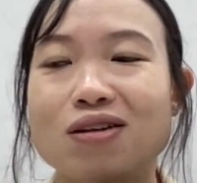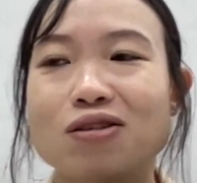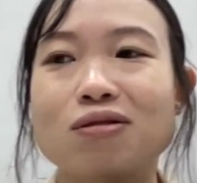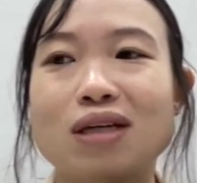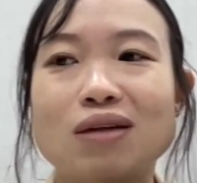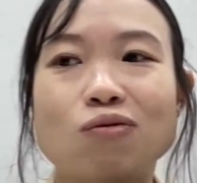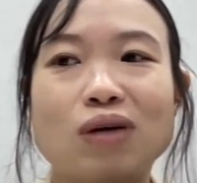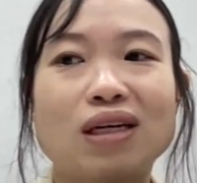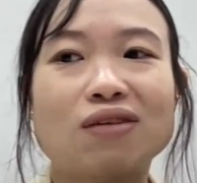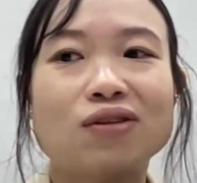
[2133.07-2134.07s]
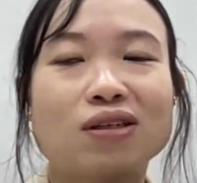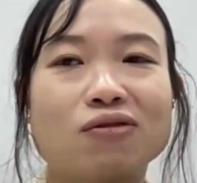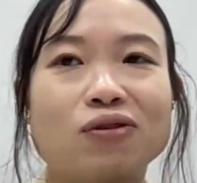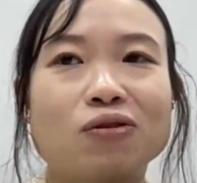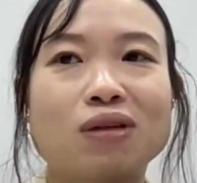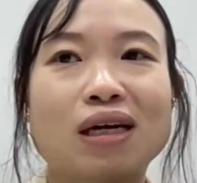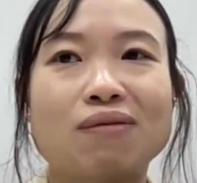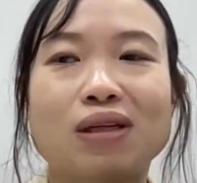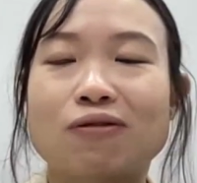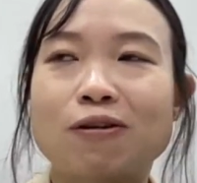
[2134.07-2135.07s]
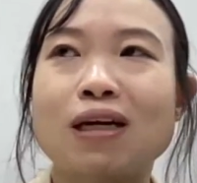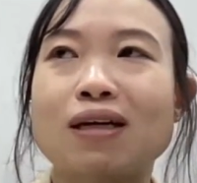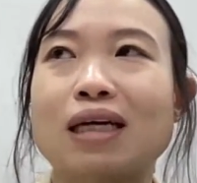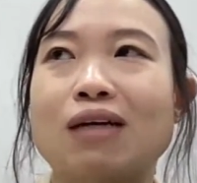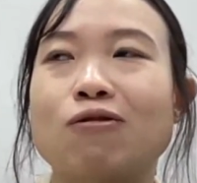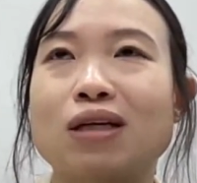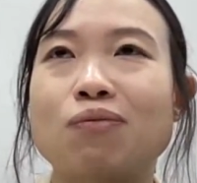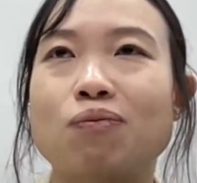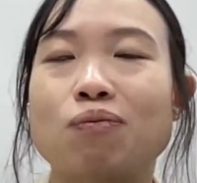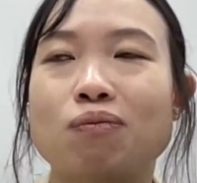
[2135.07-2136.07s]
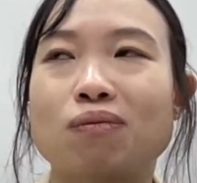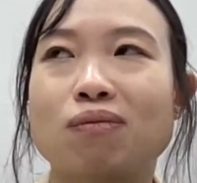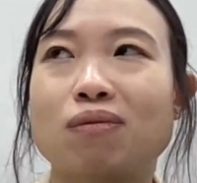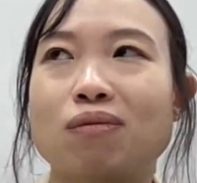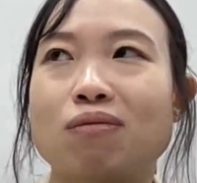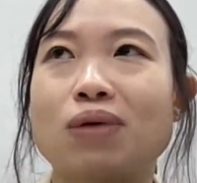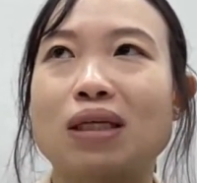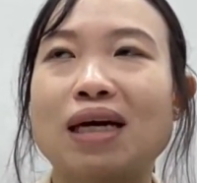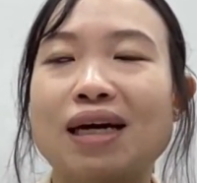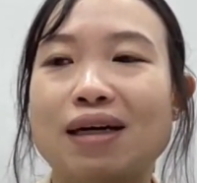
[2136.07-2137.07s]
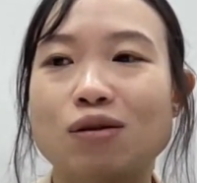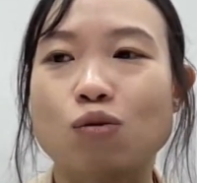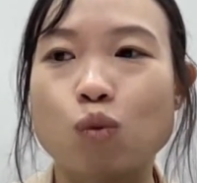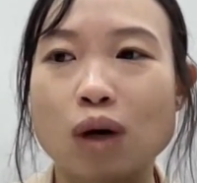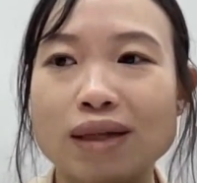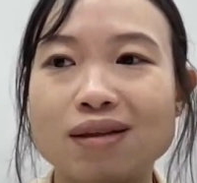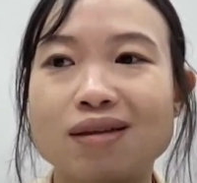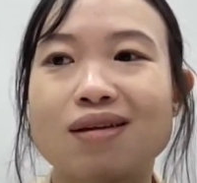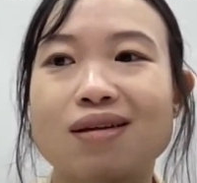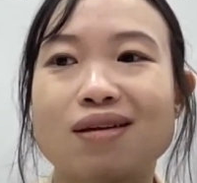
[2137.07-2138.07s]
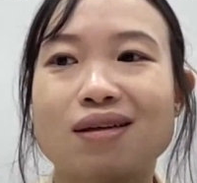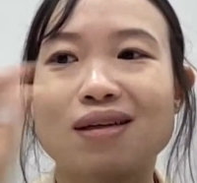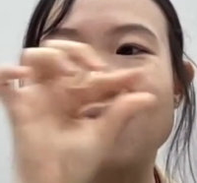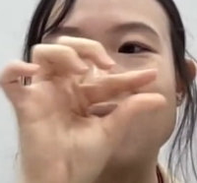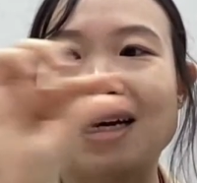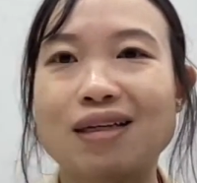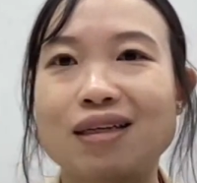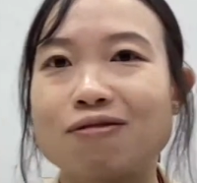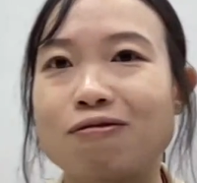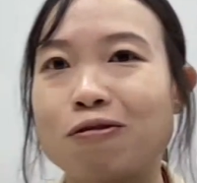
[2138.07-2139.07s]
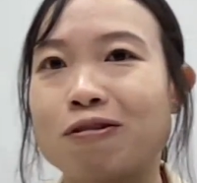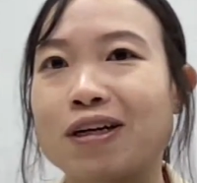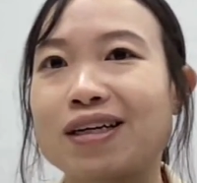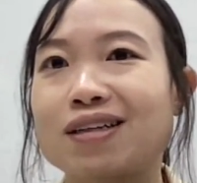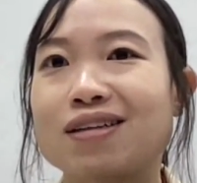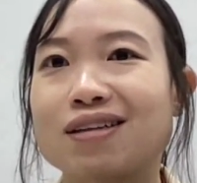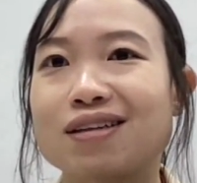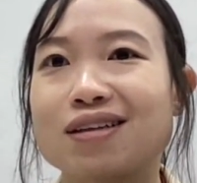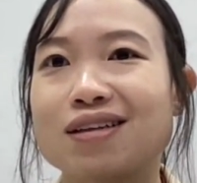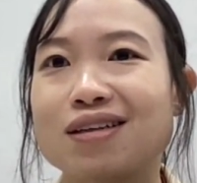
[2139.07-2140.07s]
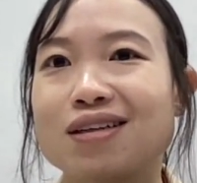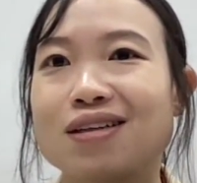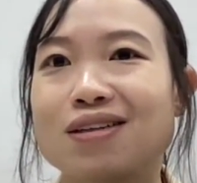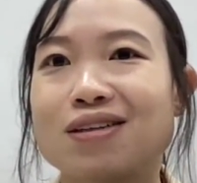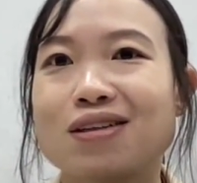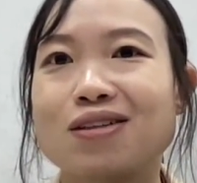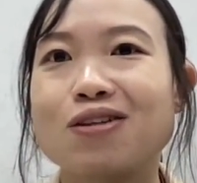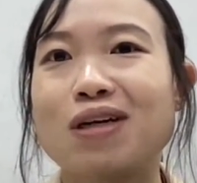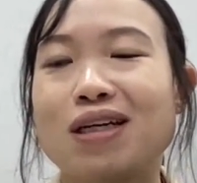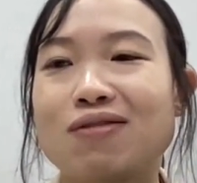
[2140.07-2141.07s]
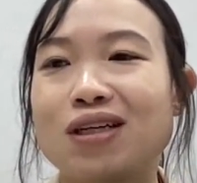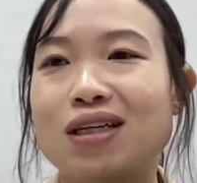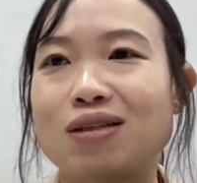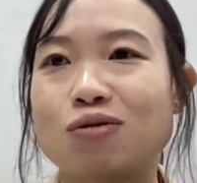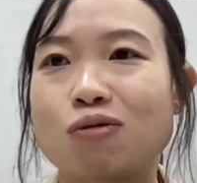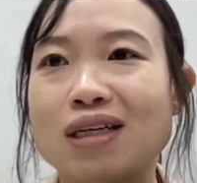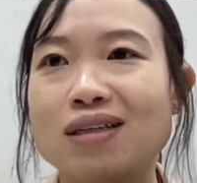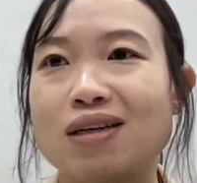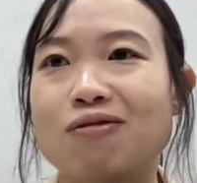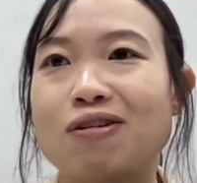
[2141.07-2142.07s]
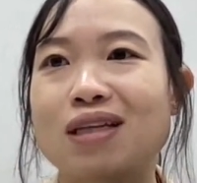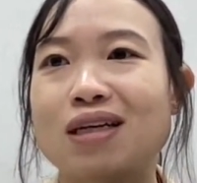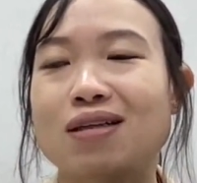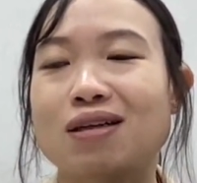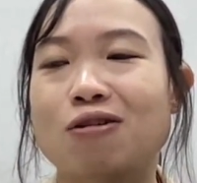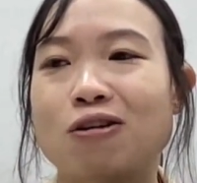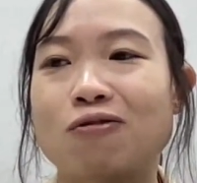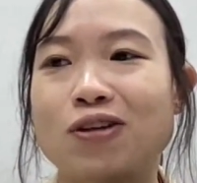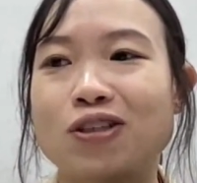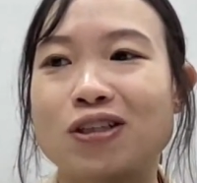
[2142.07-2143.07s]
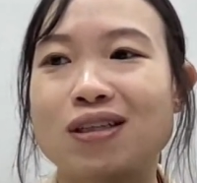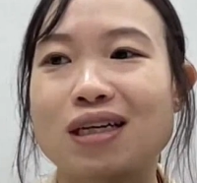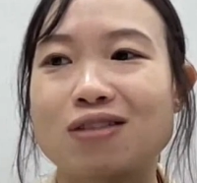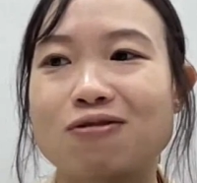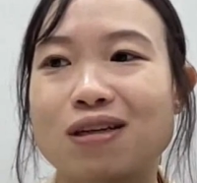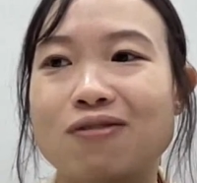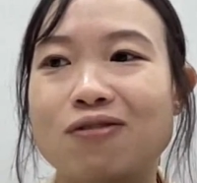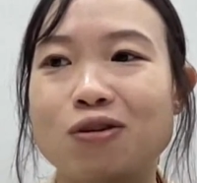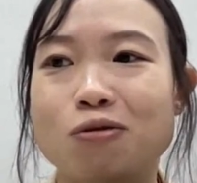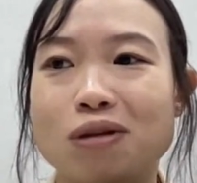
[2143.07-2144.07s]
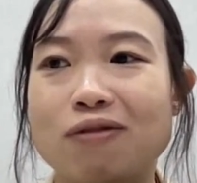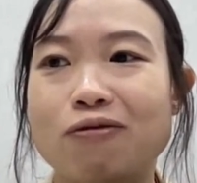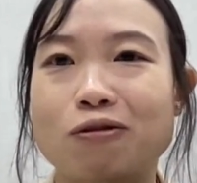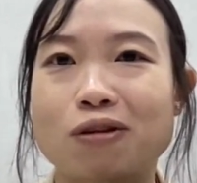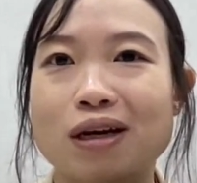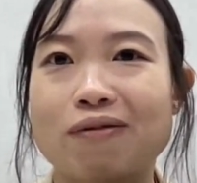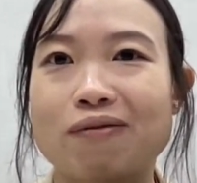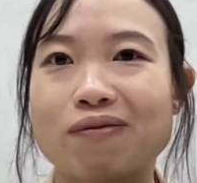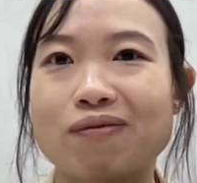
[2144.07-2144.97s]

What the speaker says: So then whenever the field type can only be tagged as 1 in any row, right? So whenever it is 1, it will take the coefficient that is relevant to that field type.